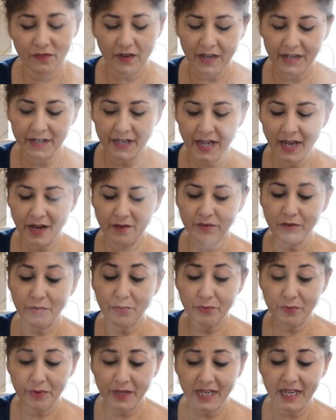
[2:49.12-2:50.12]
flour and have a
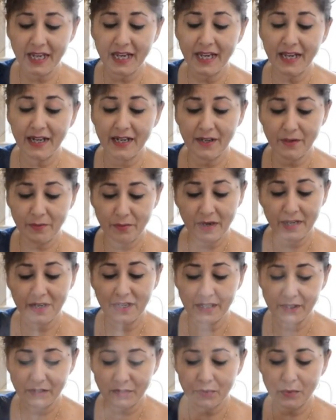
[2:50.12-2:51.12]
really
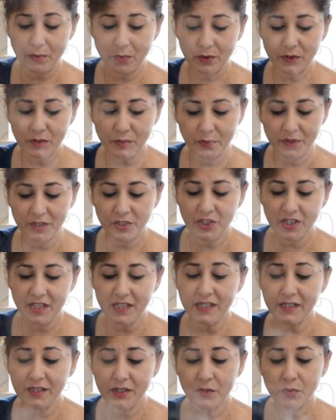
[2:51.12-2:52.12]
runny sauce, which
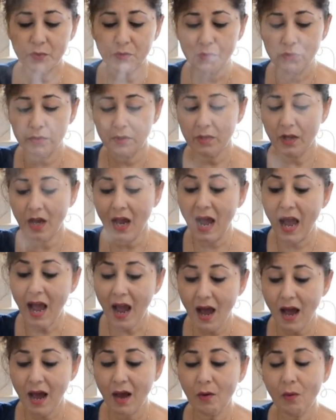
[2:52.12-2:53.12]
is
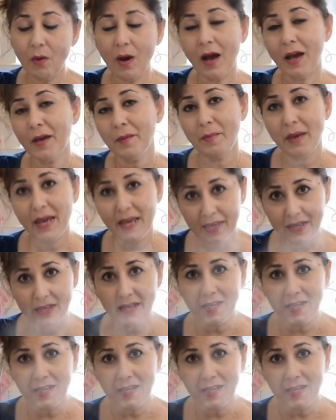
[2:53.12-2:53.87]
how I make